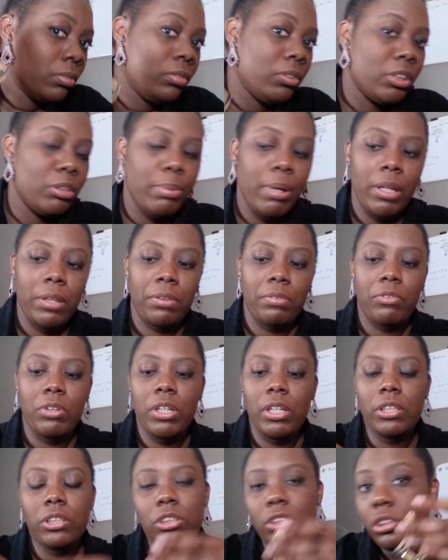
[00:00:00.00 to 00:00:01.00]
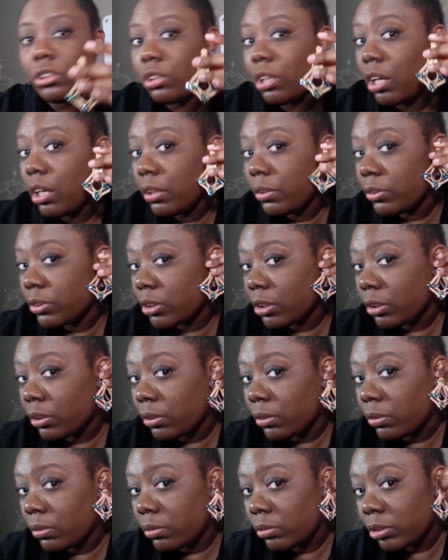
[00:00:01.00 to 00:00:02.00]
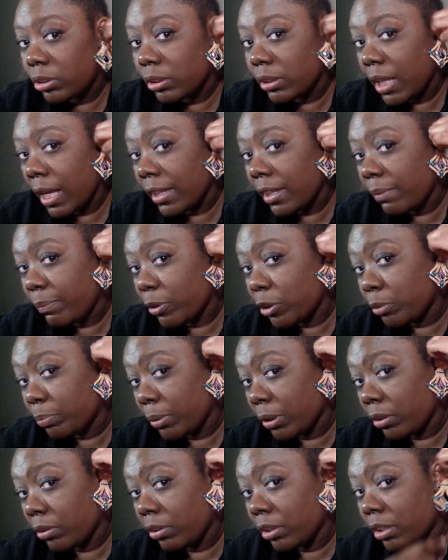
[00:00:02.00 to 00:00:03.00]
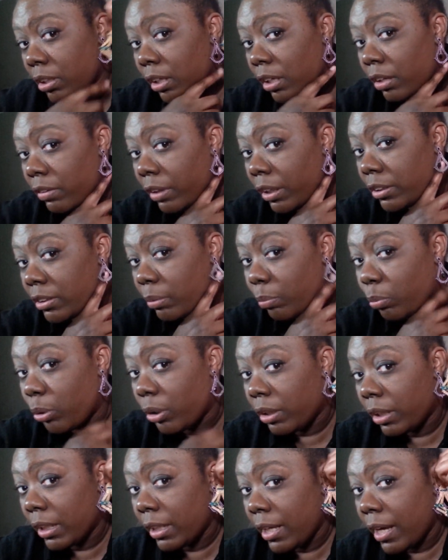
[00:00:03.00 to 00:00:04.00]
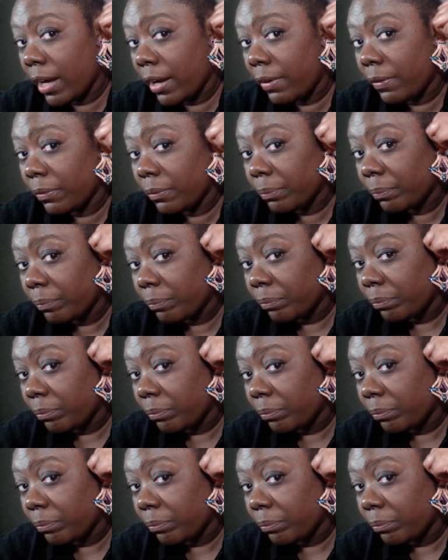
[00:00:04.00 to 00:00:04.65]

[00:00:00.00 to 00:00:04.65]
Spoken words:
It's about 3 inches long, so it's not that much bigger than the earrings I'm wearing now.